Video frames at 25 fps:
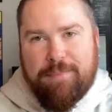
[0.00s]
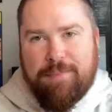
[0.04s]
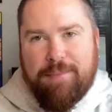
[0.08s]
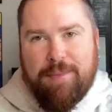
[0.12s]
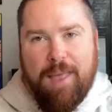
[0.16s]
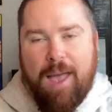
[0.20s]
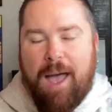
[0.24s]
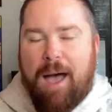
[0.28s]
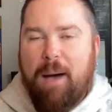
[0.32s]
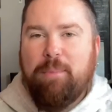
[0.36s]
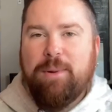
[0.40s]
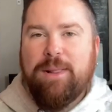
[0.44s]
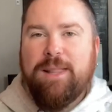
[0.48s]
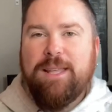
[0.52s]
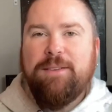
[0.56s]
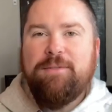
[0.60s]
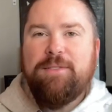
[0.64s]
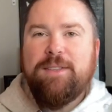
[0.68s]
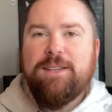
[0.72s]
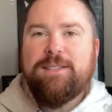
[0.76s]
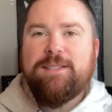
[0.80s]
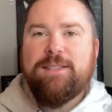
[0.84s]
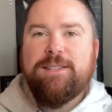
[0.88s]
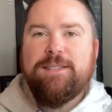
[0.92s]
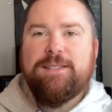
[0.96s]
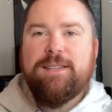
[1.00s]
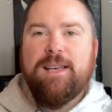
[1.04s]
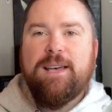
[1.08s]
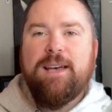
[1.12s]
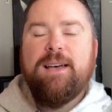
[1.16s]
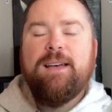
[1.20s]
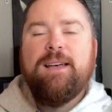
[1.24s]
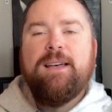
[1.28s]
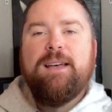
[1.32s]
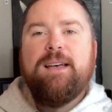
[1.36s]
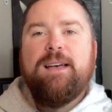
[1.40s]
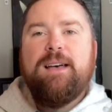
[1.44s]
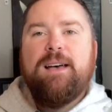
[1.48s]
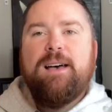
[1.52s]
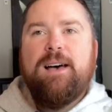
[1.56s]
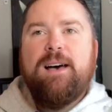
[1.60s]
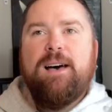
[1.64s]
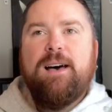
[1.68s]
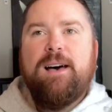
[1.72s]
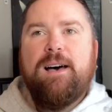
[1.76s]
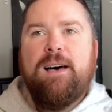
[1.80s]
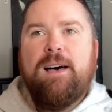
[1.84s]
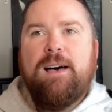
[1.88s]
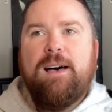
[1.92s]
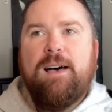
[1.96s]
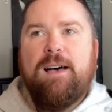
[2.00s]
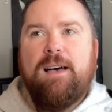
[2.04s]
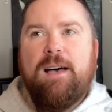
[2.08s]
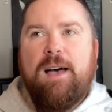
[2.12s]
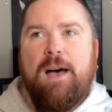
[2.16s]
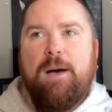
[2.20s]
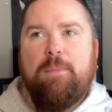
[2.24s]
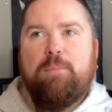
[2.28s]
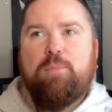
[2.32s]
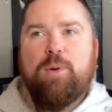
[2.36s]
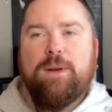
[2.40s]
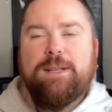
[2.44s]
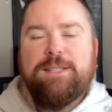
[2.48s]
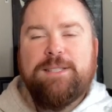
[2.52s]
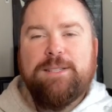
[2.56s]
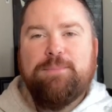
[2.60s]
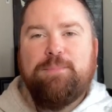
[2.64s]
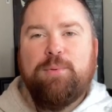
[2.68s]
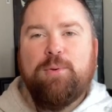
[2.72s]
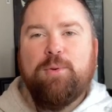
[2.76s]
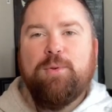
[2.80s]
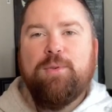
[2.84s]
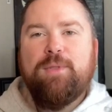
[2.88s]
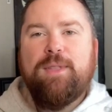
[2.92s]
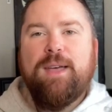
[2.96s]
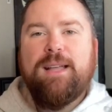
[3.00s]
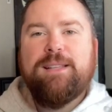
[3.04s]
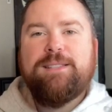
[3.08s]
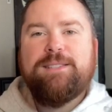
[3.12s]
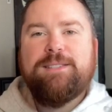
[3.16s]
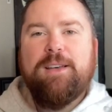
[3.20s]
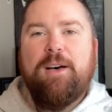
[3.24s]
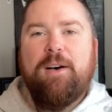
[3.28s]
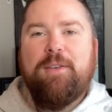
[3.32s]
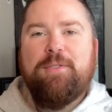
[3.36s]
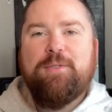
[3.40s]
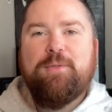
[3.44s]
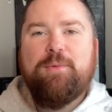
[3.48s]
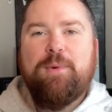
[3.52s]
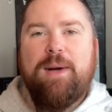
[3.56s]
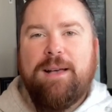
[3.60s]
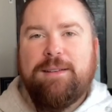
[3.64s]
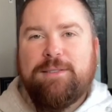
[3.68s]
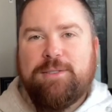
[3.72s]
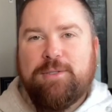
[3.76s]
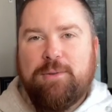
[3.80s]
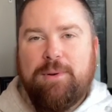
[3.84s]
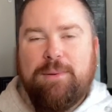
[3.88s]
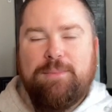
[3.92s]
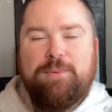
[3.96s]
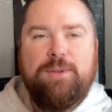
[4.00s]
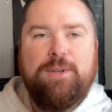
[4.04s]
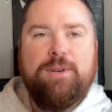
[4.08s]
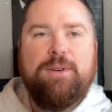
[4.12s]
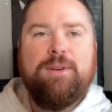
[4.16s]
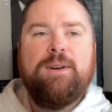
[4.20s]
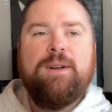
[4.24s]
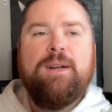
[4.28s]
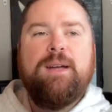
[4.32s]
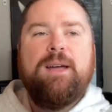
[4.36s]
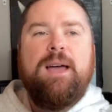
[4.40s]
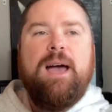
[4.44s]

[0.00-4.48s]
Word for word: I believe this is a, a, a principle that's all throughout Scripture.